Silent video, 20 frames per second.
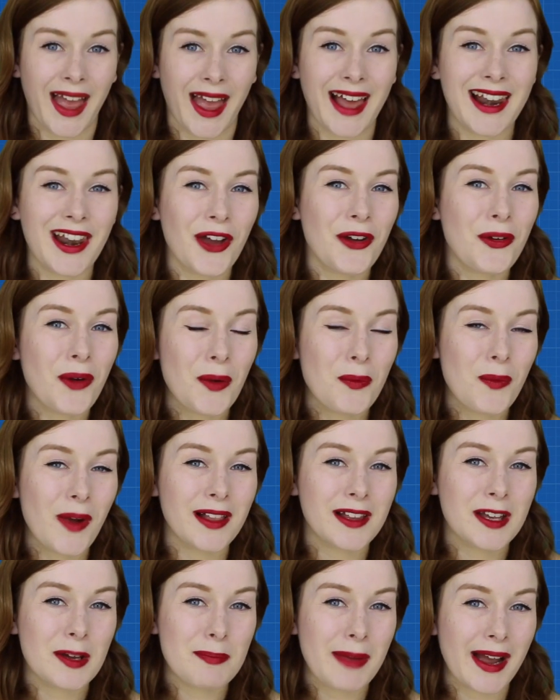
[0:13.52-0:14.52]
Hello and
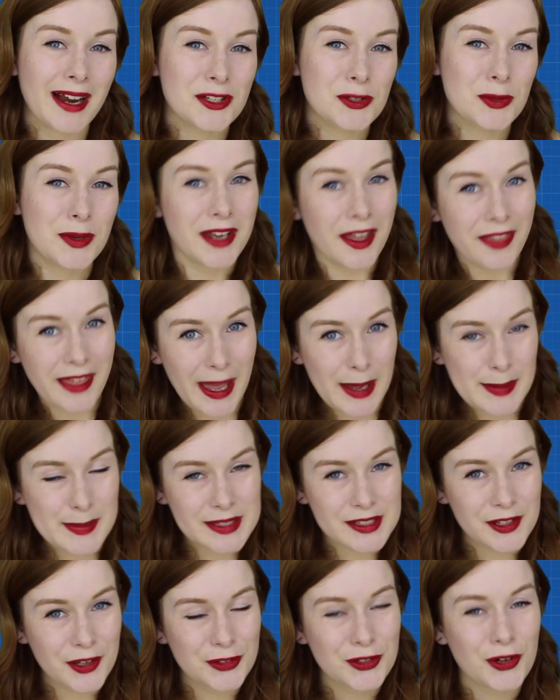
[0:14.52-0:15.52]
welcome back to another
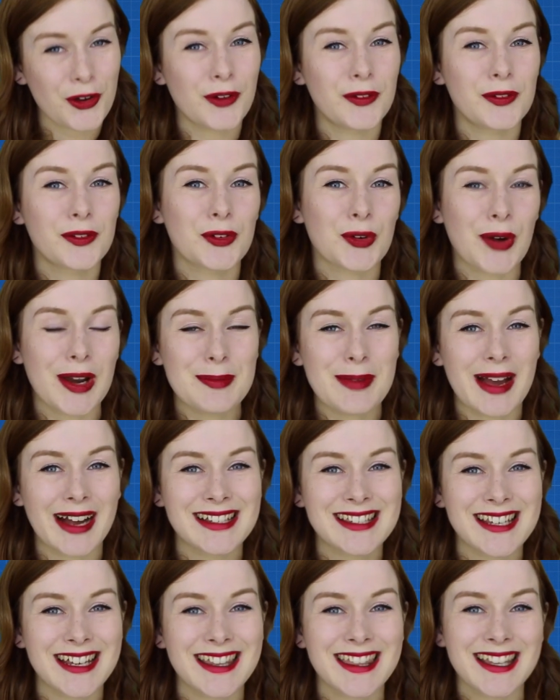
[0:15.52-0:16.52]
episode of Grey
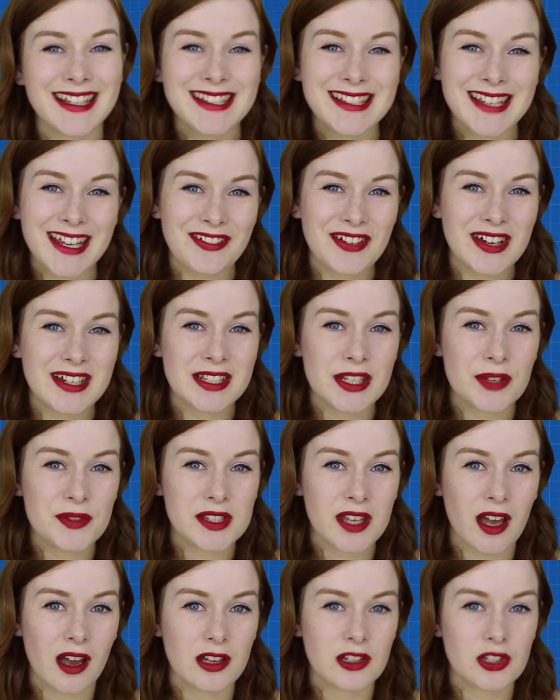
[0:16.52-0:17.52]
Matter, the series of
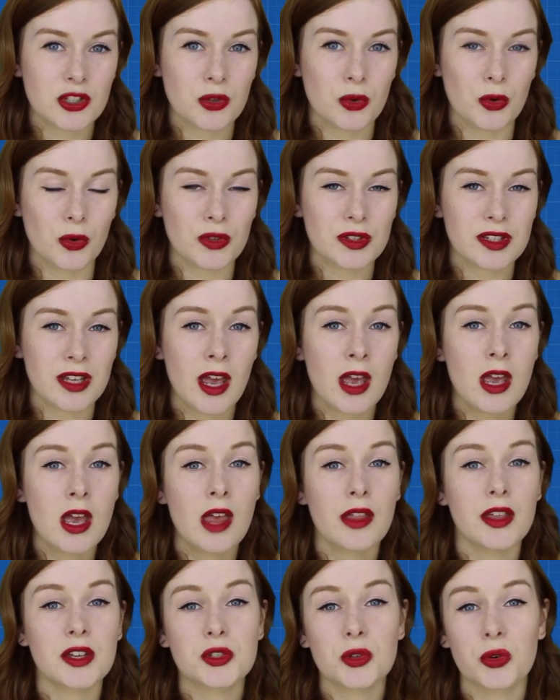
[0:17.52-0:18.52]
science shorts
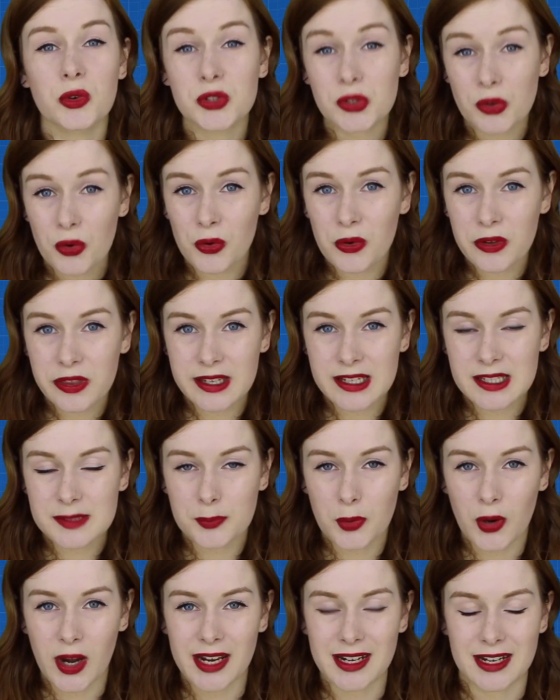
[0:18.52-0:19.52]
that talks all things
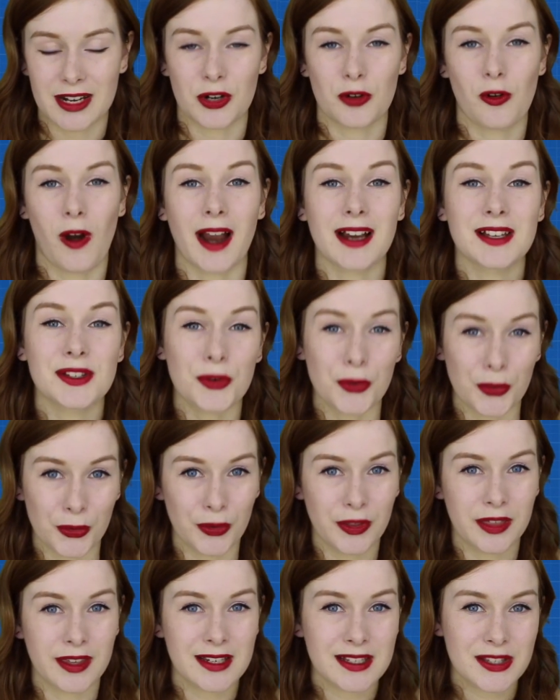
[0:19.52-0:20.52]
brain and cracks
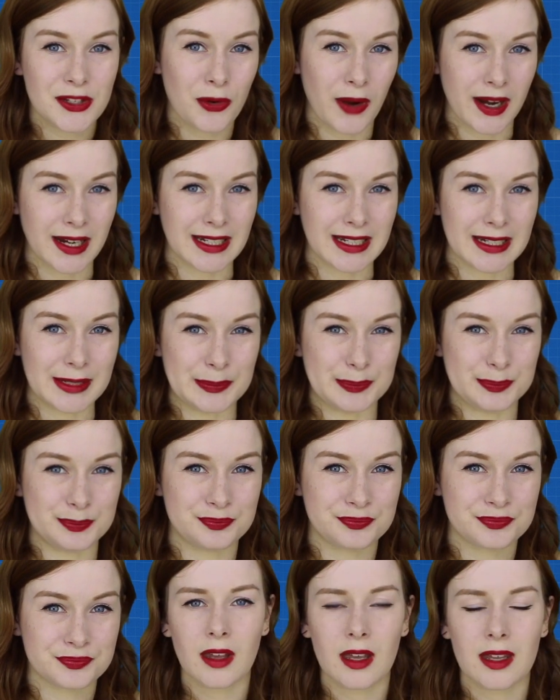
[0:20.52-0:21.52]
all things cranium.
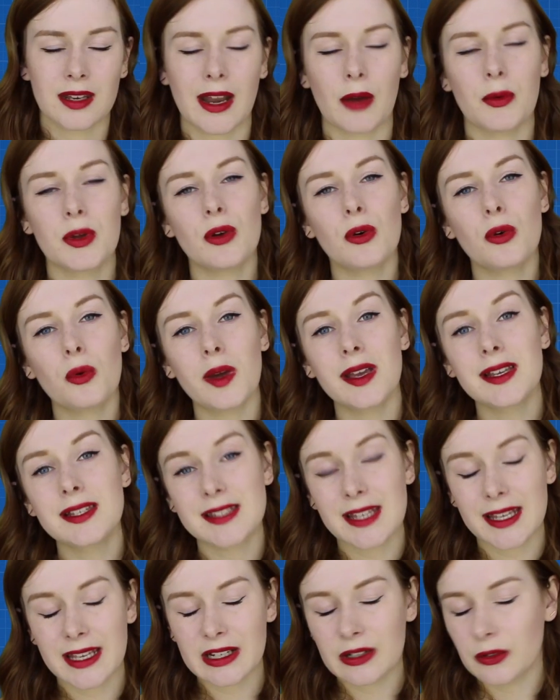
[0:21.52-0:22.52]
Now, we always
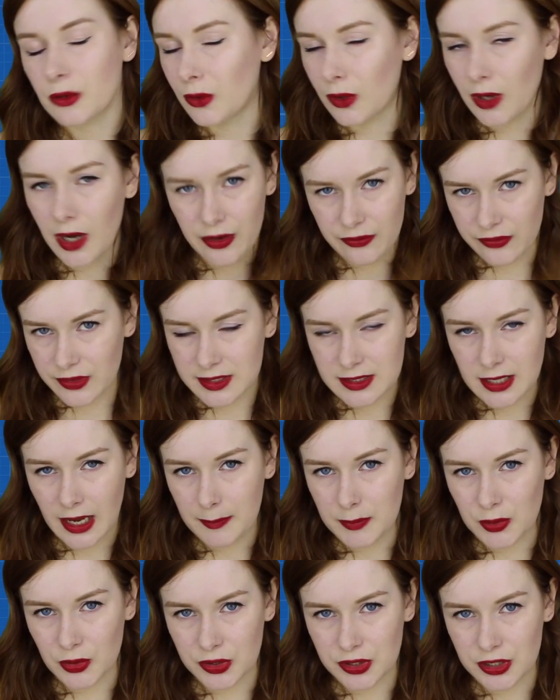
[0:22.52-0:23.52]
see it all over the
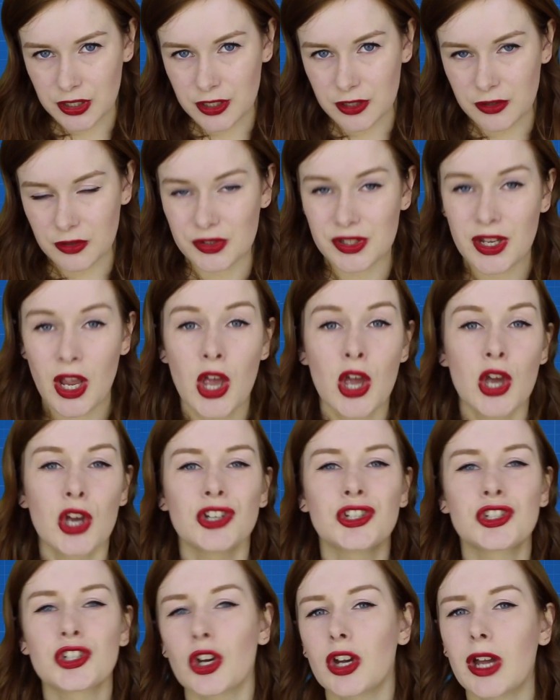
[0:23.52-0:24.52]
tabloid news.
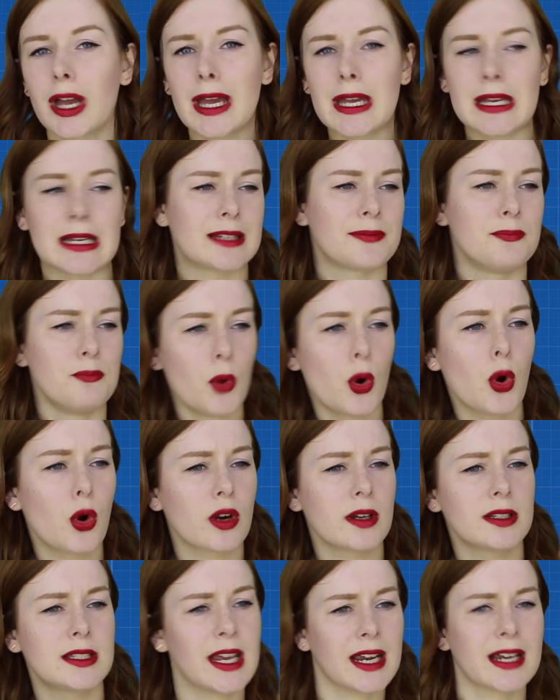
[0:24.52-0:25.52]
Sugar is
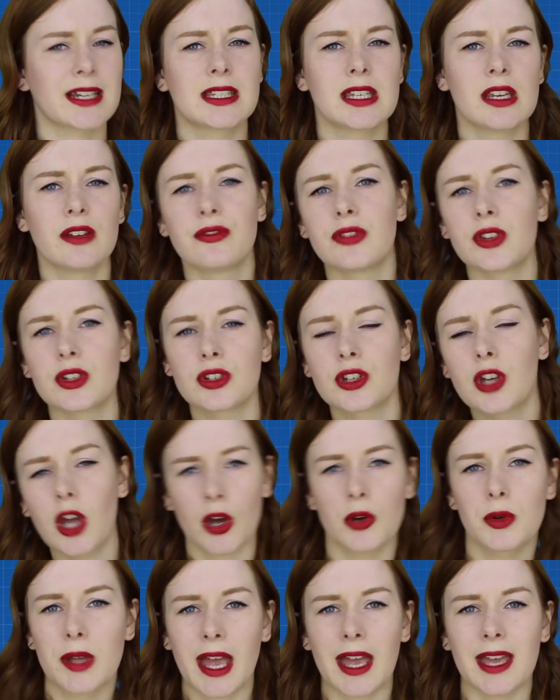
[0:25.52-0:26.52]
more addictive than
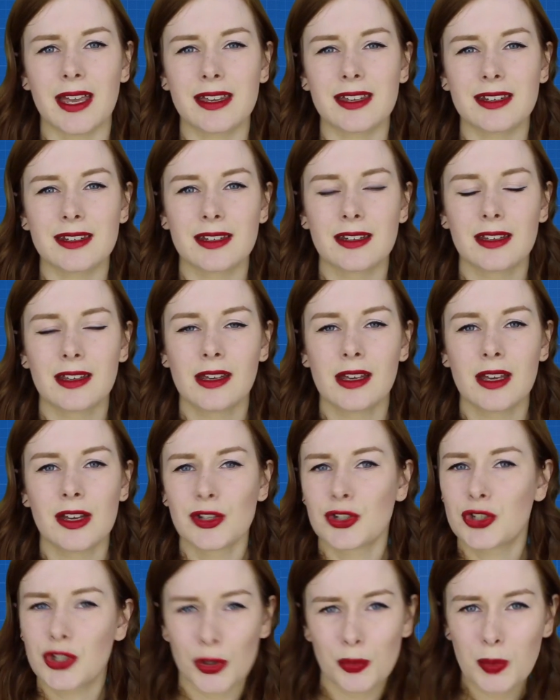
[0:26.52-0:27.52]
cocaine.
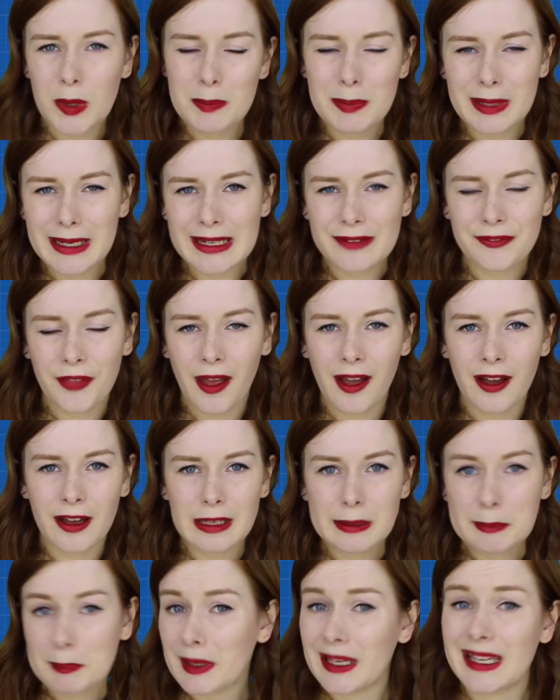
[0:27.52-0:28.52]
Should we believe the
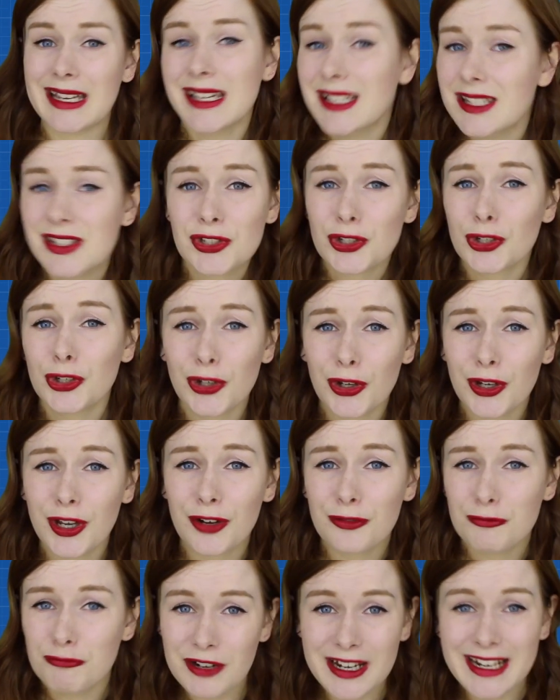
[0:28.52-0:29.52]
hype? Is
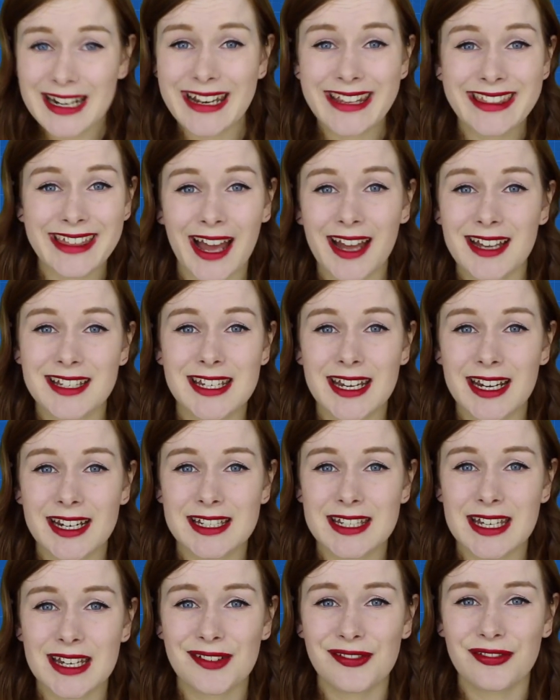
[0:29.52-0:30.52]
sugar really that
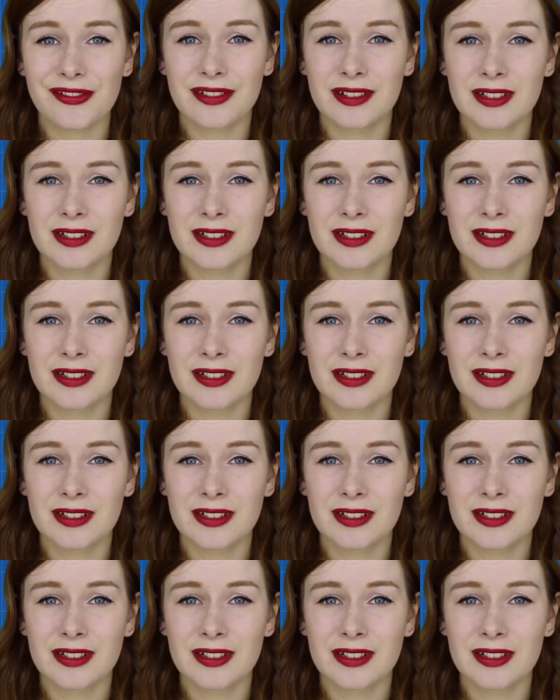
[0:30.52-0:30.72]
addictive?